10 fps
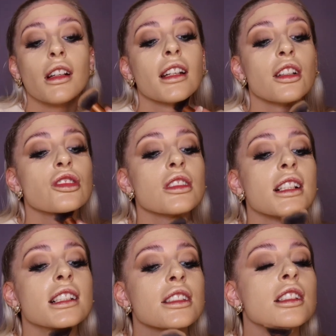I'd actually
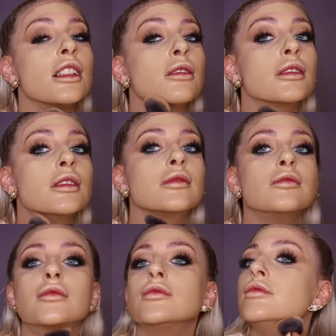like to know
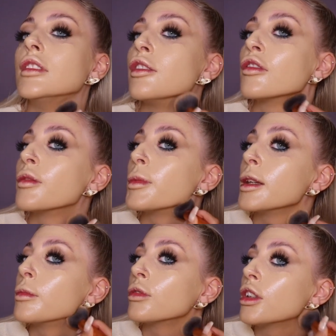if
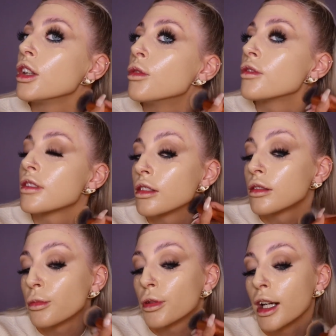people use
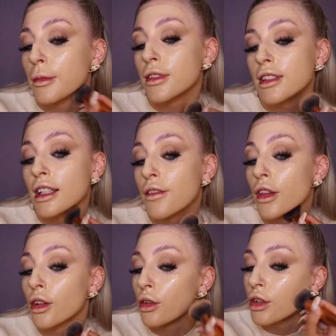primers and if
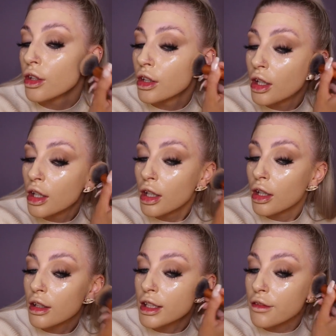they're good,
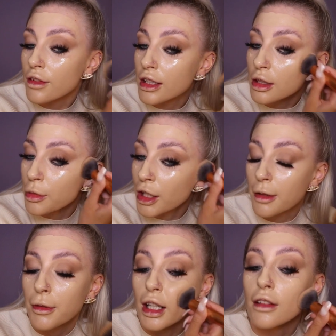because every single
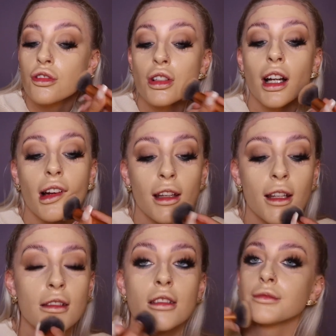primer I've
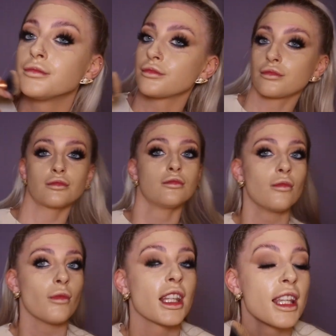tried
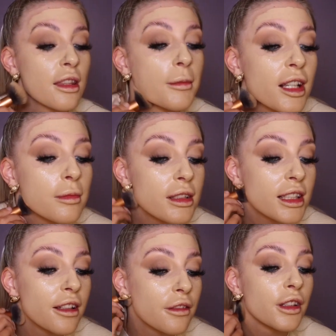either makes my
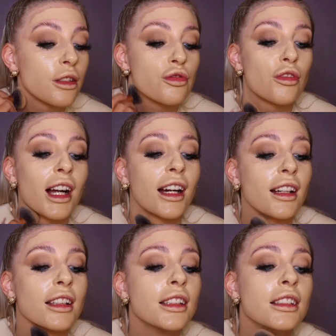skin feel
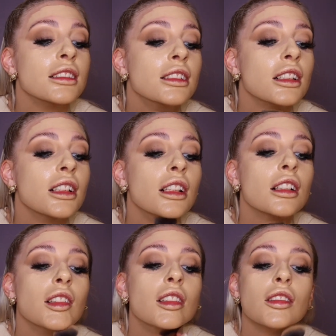dry
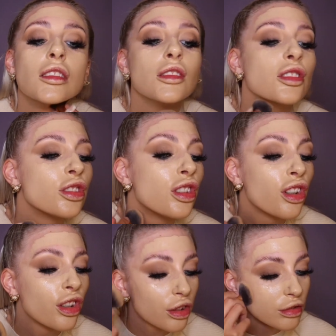
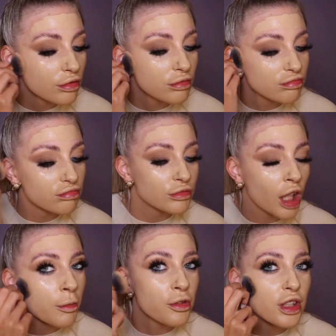or
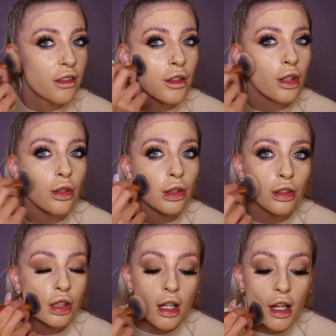not much different at
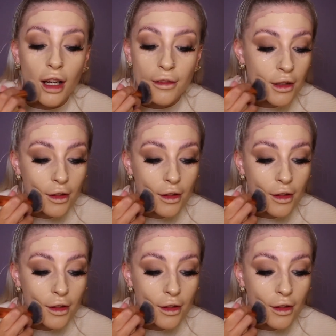all. I've